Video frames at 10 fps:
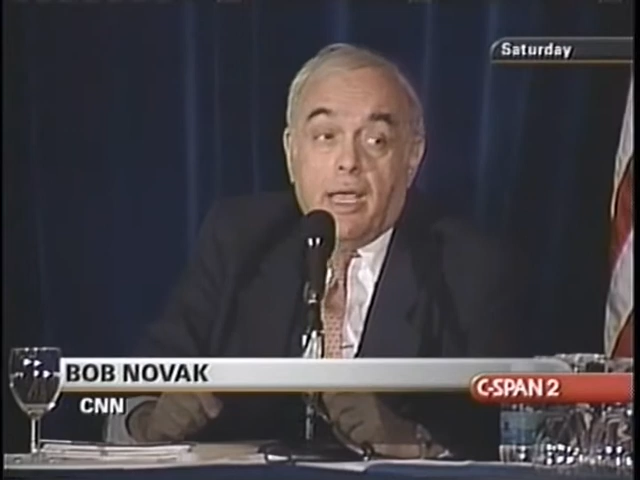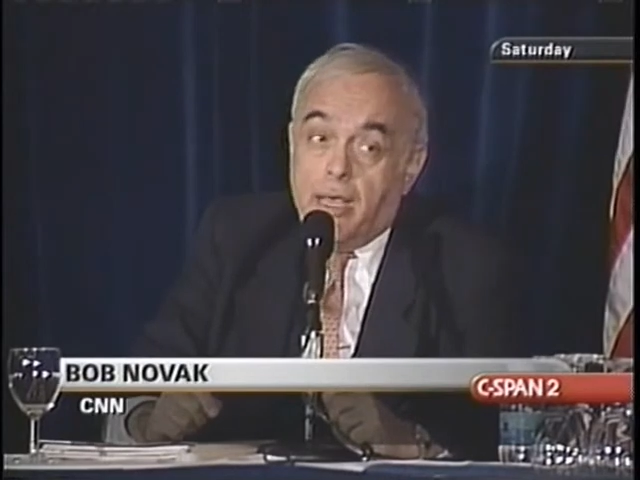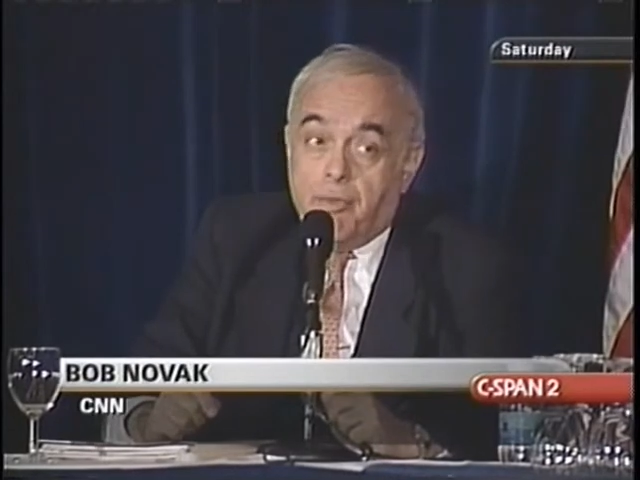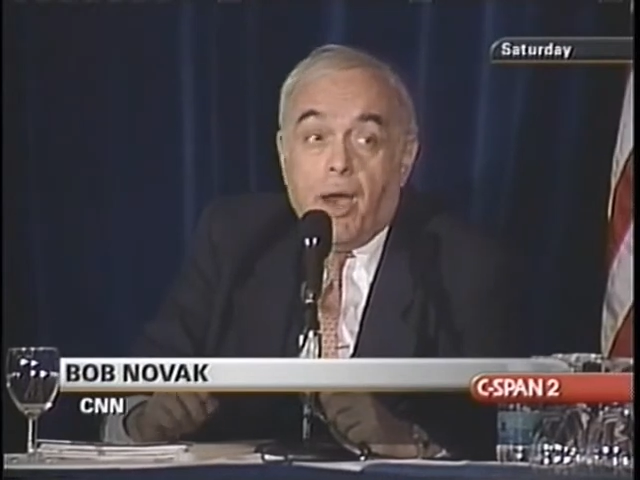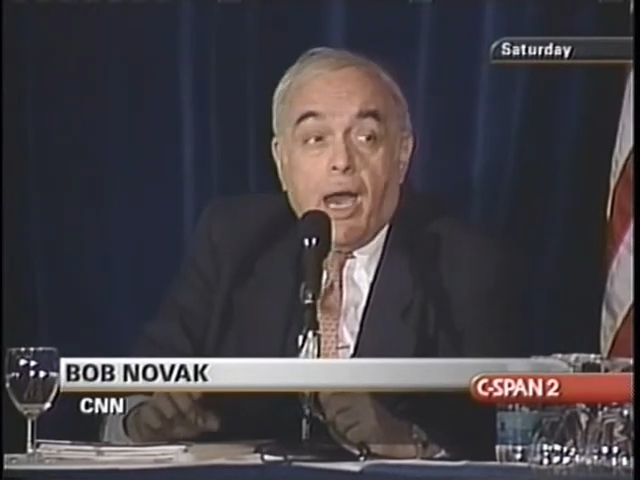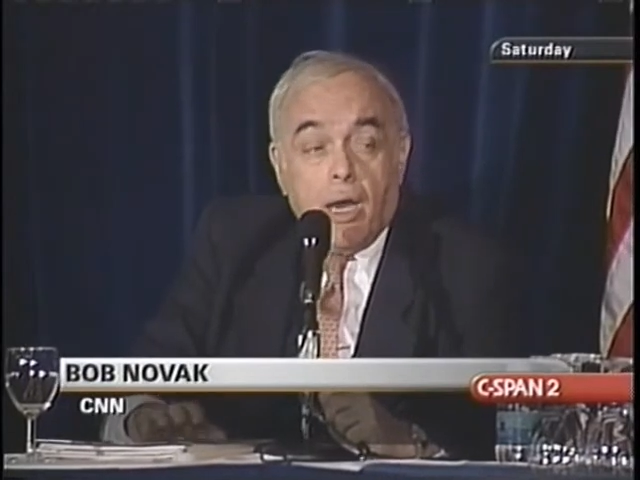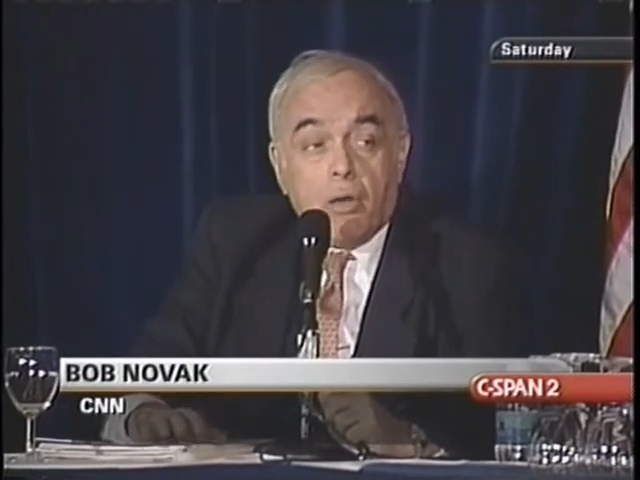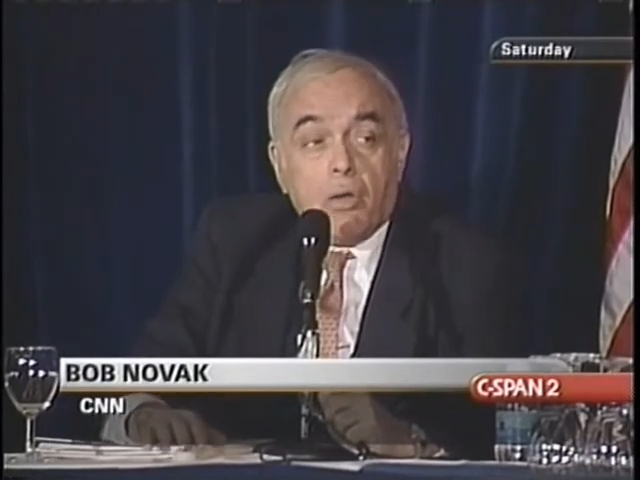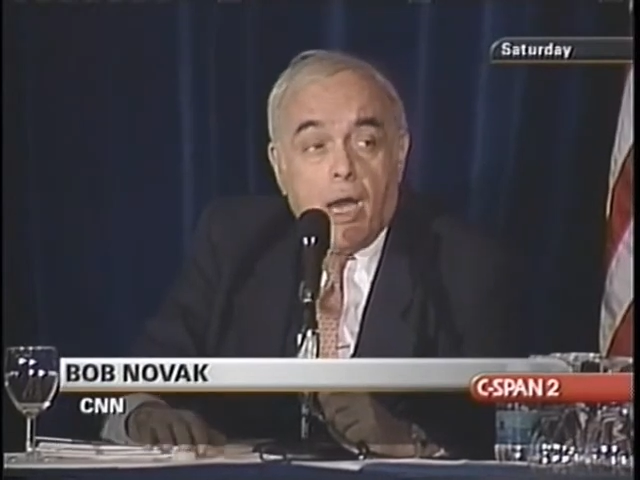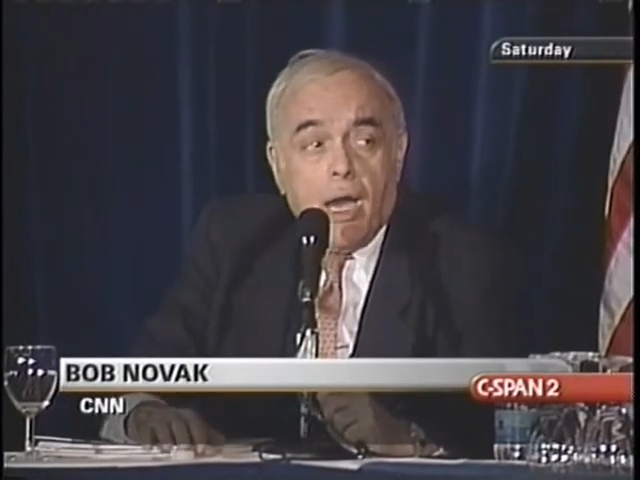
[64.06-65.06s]
of
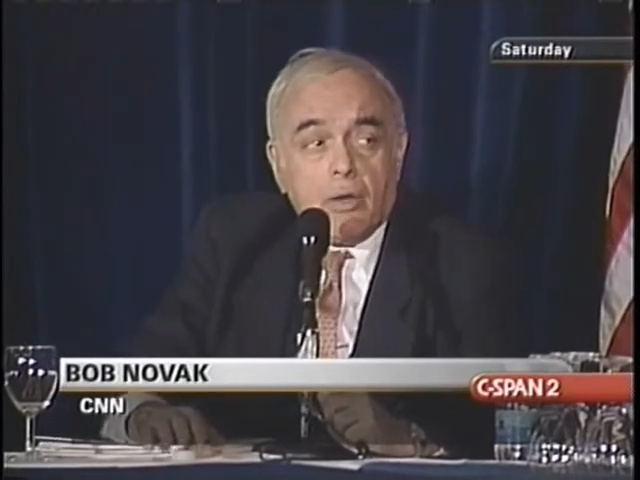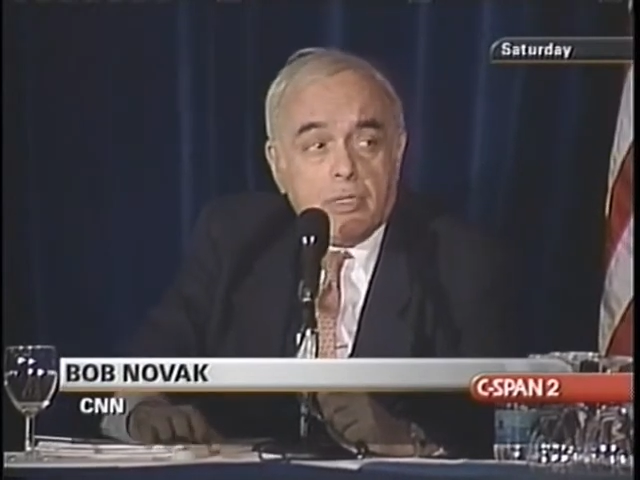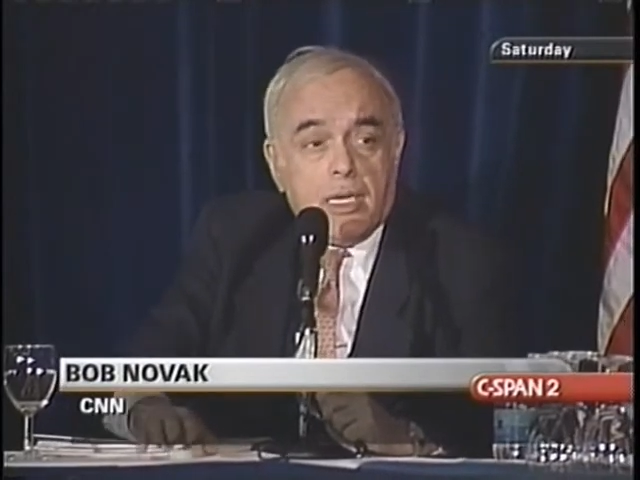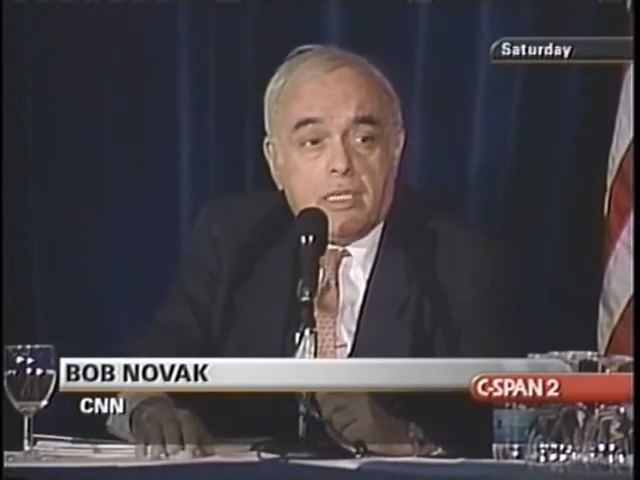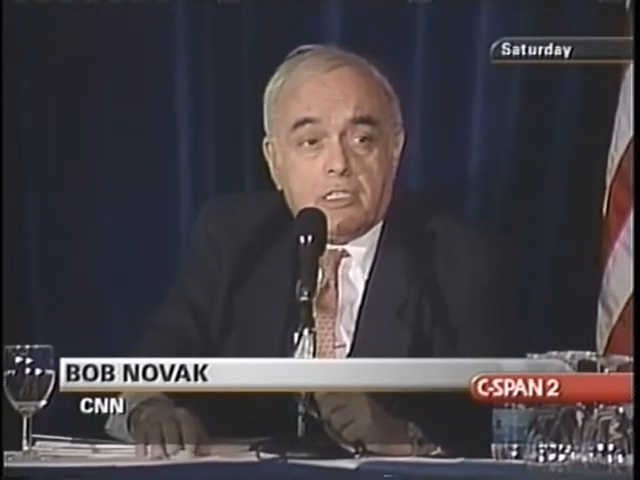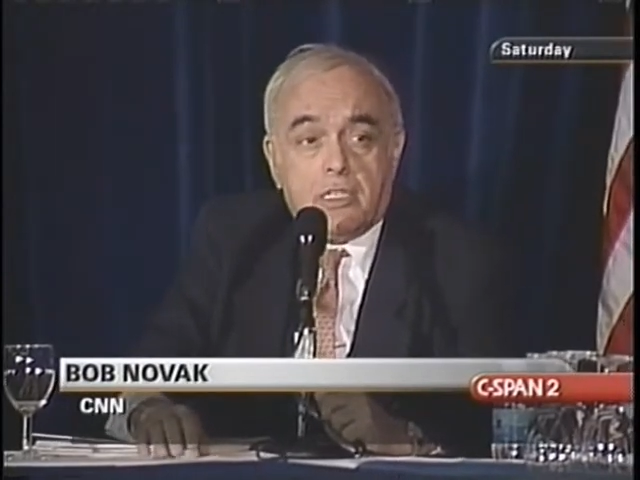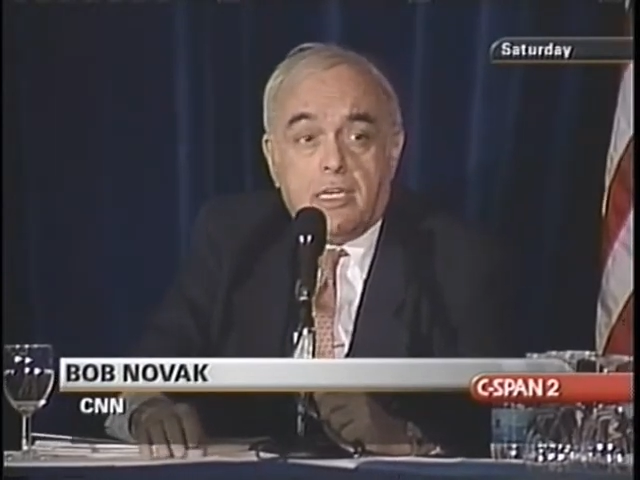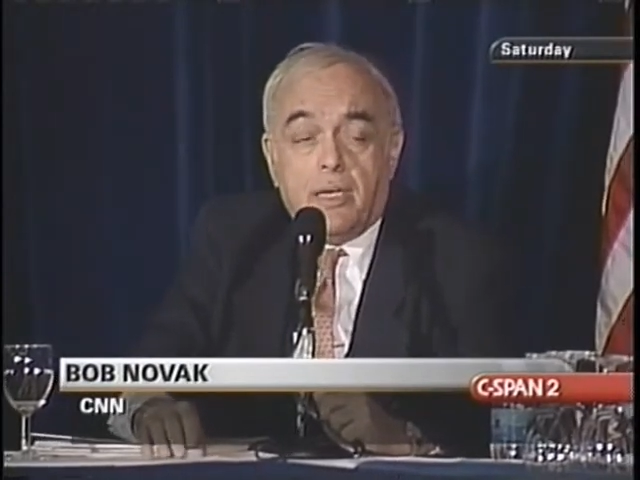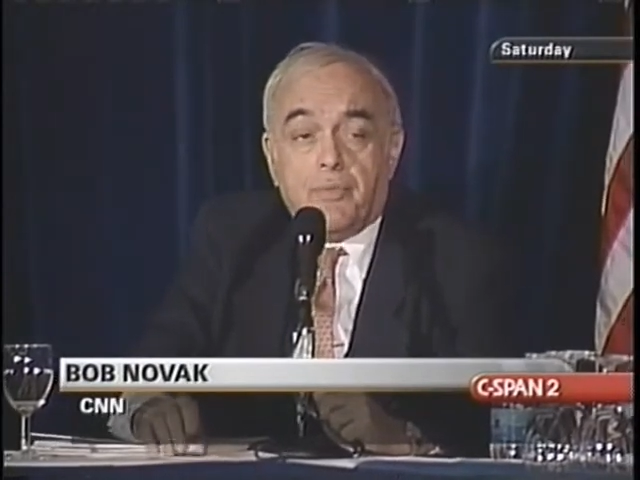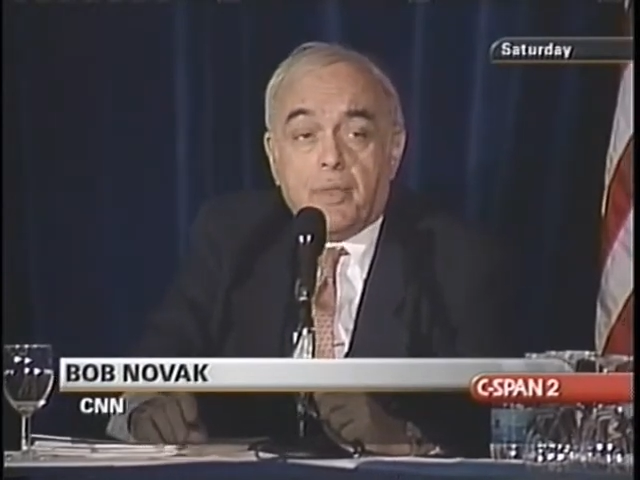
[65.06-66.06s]
how
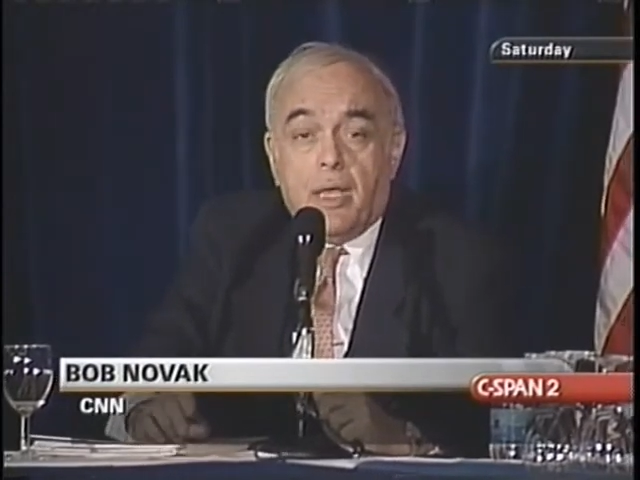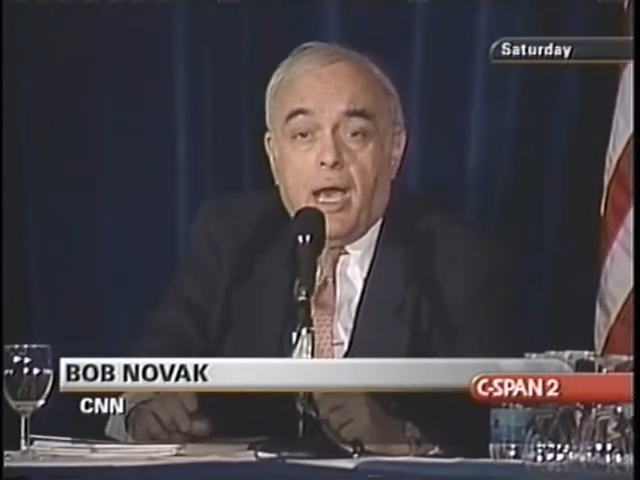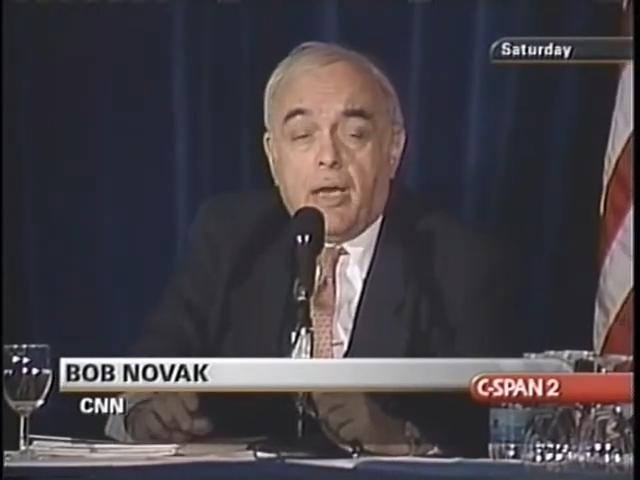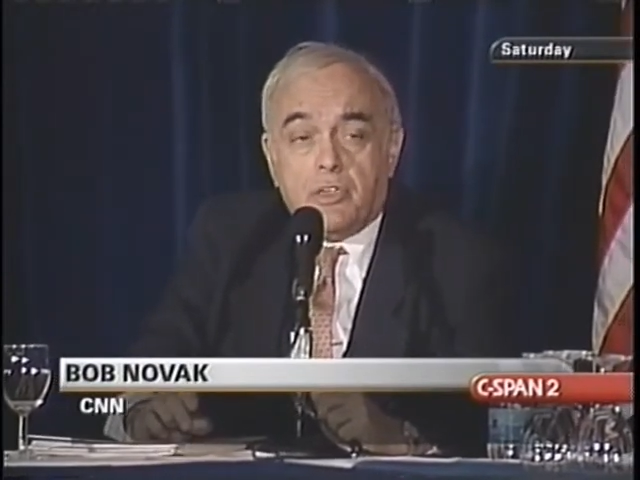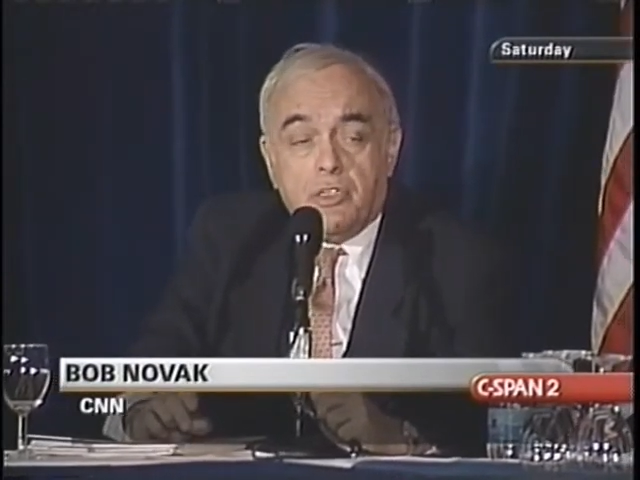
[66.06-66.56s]
do